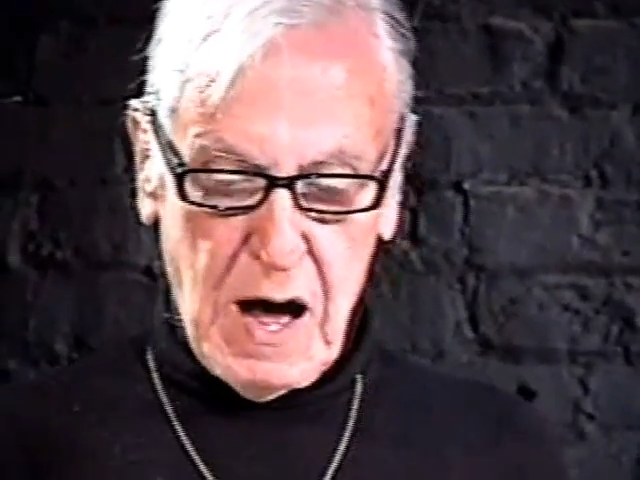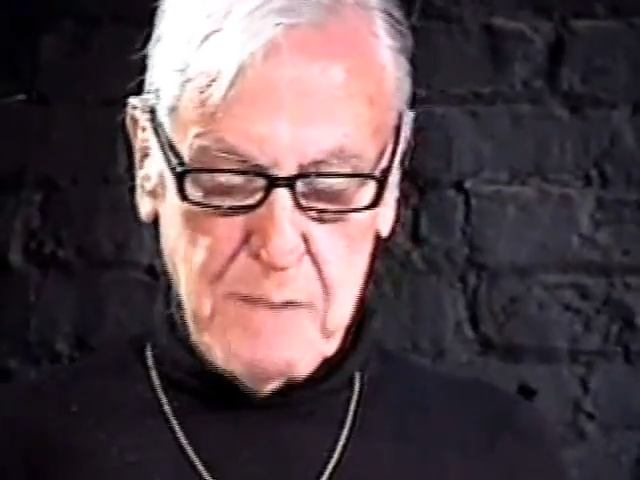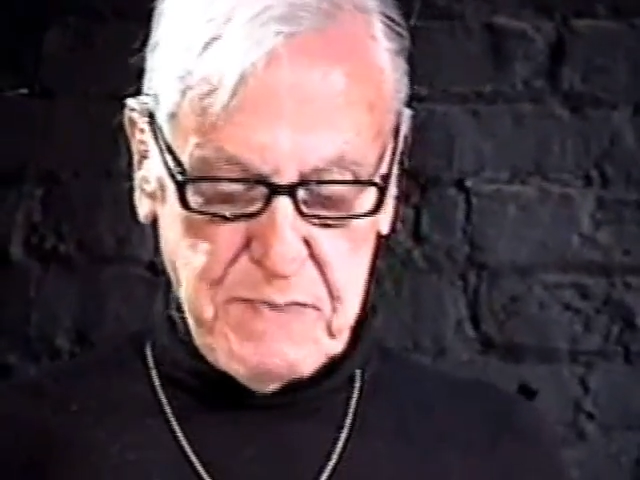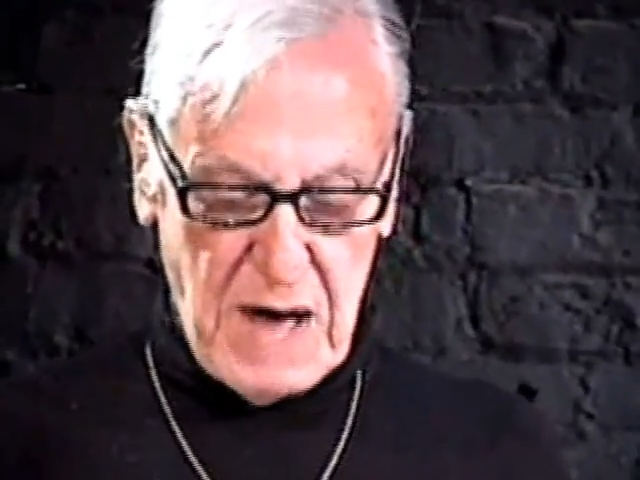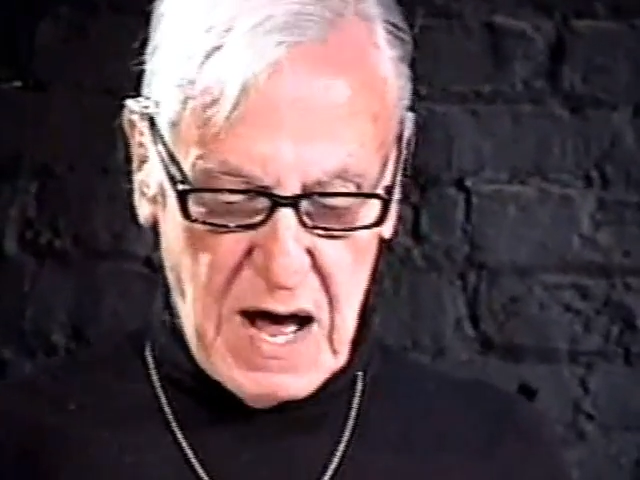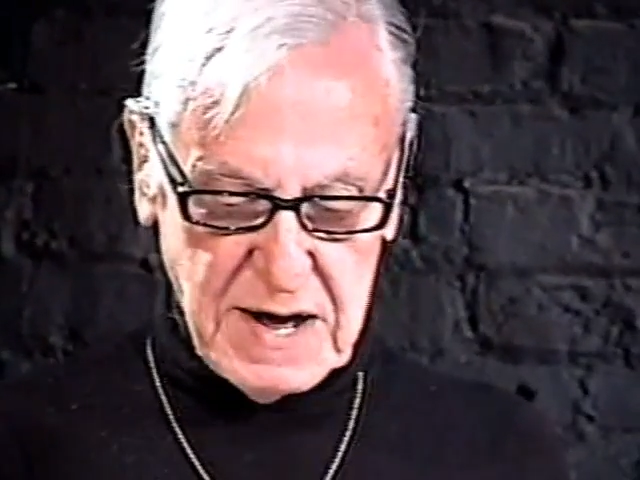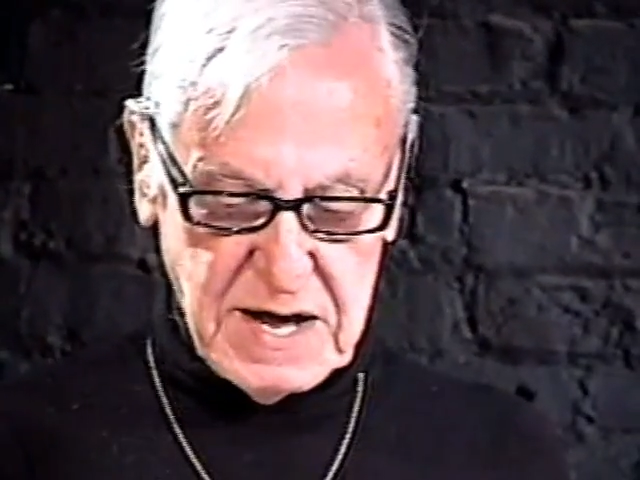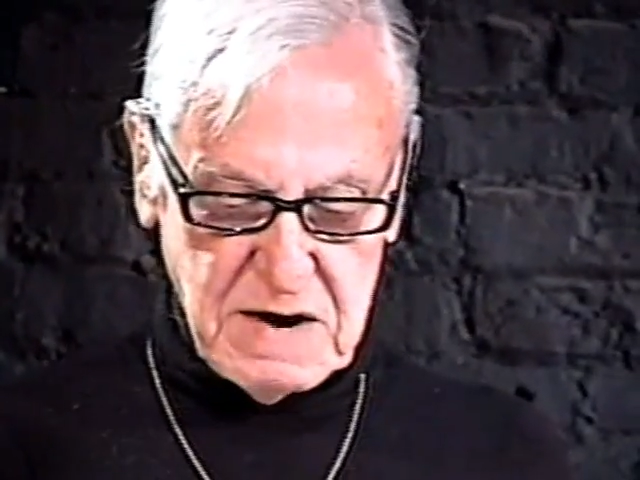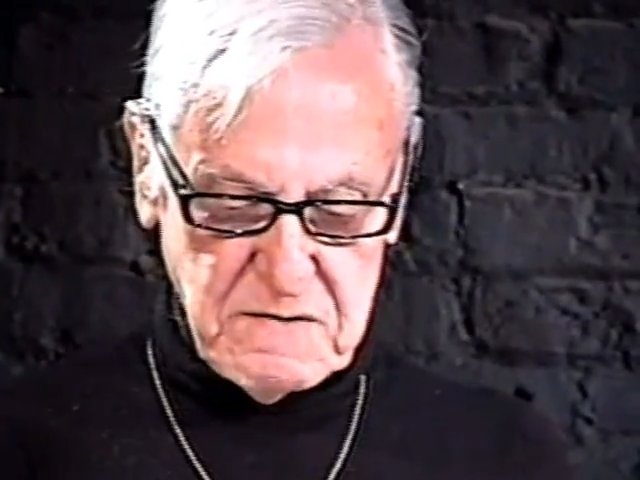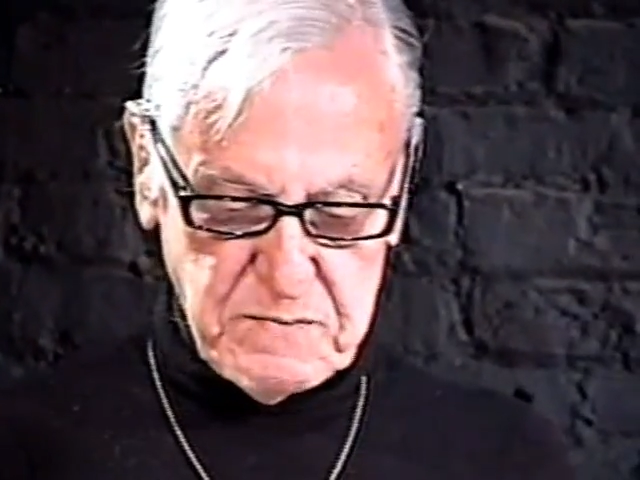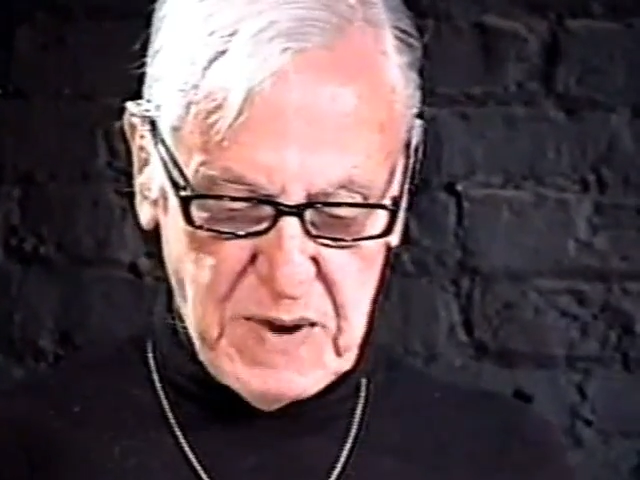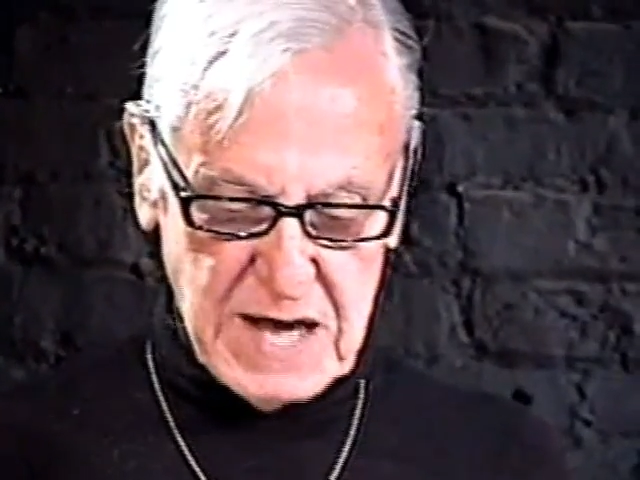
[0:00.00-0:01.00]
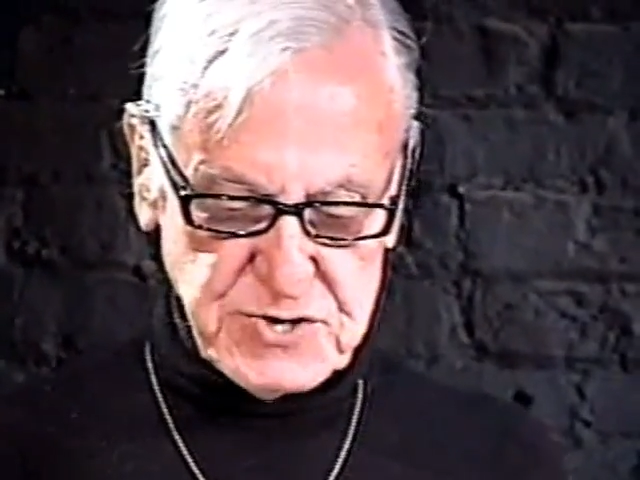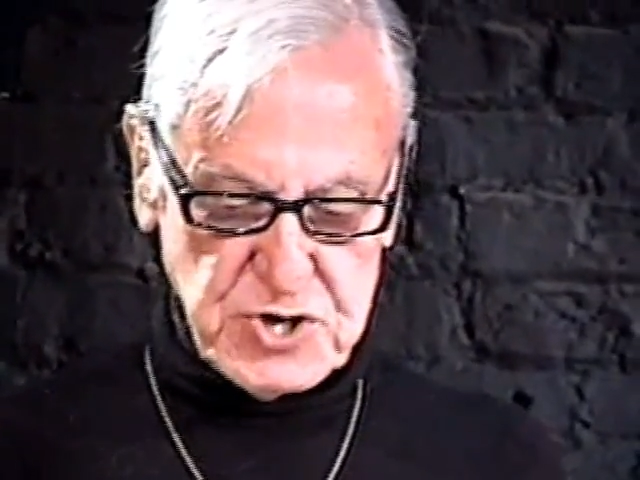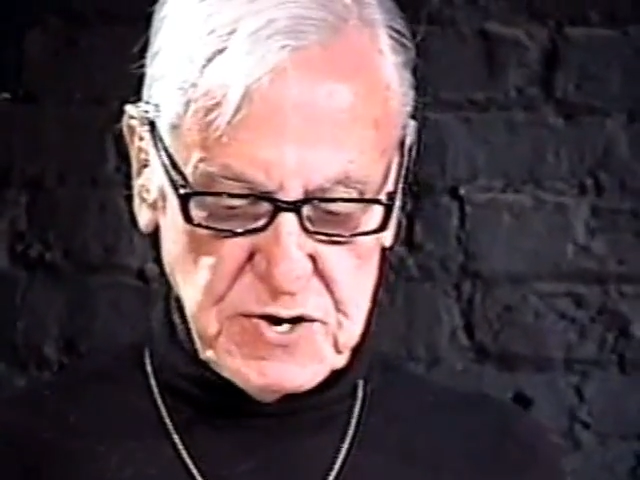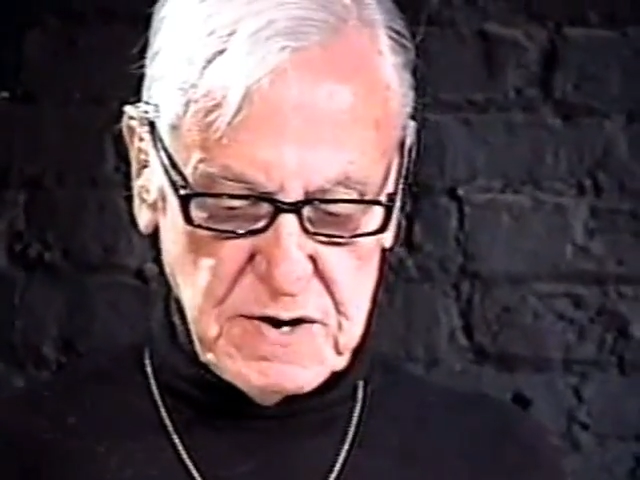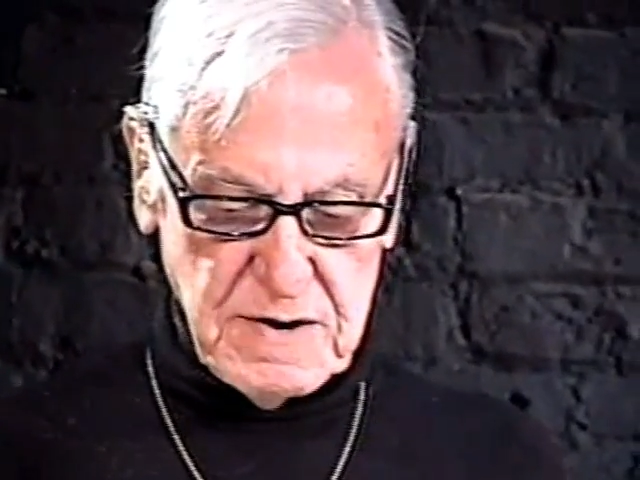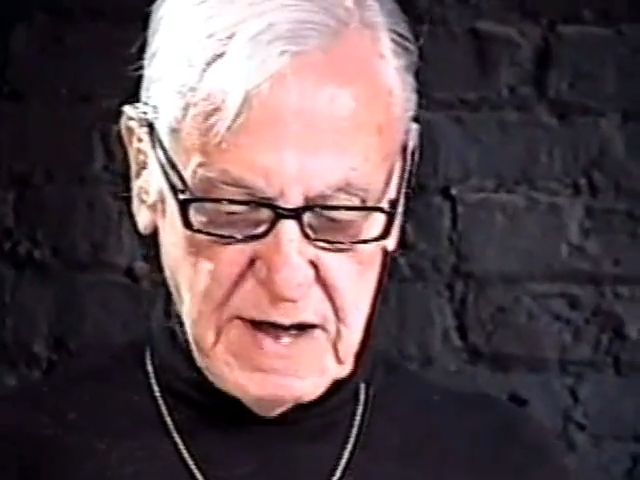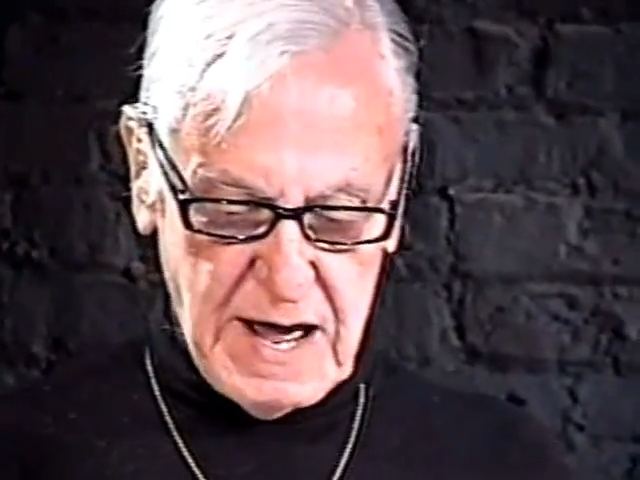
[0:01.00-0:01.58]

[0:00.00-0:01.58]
a pocket of pleasure,